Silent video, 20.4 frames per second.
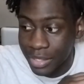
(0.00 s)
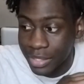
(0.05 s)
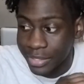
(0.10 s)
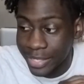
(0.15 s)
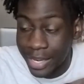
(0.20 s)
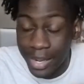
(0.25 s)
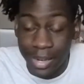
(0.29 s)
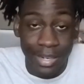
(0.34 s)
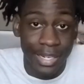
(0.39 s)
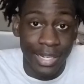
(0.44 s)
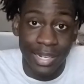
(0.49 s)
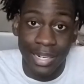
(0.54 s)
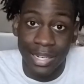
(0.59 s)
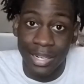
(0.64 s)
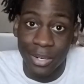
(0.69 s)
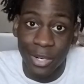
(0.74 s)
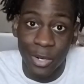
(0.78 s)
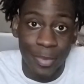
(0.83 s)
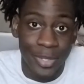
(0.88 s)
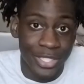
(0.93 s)
y'all can get a
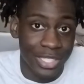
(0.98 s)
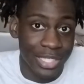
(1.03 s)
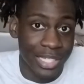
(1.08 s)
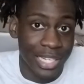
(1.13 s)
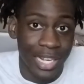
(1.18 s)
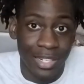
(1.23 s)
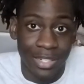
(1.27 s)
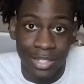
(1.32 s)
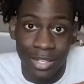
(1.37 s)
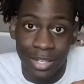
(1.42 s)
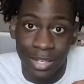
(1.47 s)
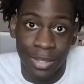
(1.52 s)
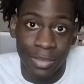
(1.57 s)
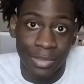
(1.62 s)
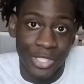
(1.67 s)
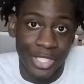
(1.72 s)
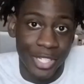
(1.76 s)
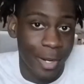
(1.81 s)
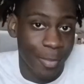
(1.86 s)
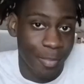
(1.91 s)
whole bunch a lot of um,
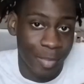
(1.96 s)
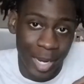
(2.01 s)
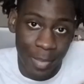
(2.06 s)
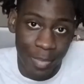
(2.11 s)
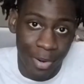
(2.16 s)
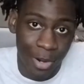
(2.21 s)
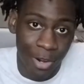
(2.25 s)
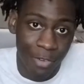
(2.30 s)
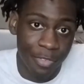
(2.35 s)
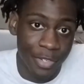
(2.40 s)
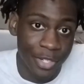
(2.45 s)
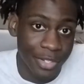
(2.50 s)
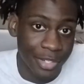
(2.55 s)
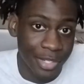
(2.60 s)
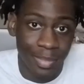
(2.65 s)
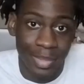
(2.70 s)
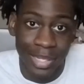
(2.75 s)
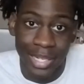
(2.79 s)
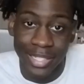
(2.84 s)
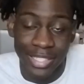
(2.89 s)
SharkBate
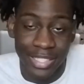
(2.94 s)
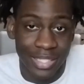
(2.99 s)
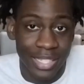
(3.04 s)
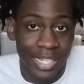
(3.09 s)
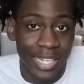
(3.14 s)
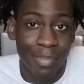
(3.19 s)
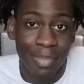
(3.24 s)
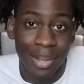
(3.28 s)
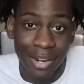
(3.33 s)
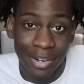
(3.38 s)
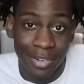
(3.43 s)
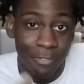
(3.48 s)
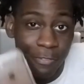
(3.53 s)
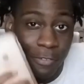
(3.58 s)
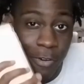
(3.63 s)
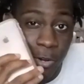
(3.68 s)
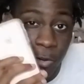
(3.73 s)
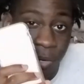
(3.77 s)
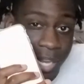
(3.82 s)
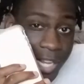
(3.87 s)
paraphernalia man just think about a
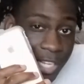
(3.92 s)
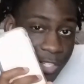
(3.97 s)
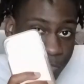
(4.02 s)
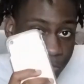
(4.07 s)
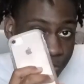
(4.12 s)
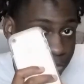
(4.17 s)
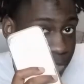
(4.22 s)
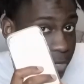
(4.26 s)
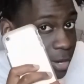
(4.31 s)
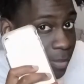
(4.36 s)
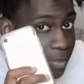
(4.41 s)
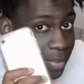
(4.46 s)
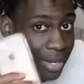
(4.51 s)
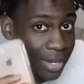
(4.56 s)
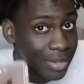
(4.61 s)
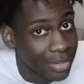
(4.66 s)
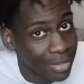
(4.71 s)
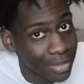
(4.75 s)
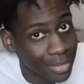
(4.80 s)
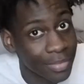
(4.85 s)
phone case for
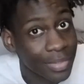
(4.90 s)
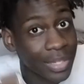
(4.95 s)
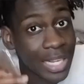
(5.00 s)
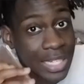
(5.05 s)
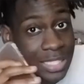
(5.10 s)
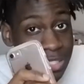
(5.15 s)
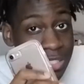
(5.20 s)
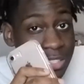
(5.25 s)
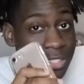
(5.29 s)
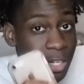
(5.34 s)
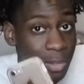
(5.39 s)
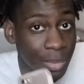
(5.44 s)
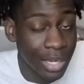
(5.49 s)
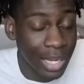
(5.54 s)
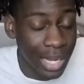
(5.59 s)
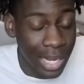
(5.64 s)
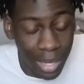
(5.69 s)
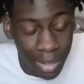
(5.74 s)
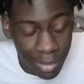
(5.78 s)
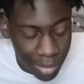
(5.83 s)
SharkBate that shit's gonna be
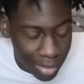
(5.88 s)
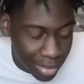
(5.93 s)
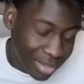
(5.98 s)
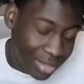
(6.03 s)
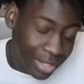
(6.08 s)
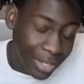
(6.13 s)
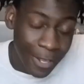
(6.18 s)
hot bro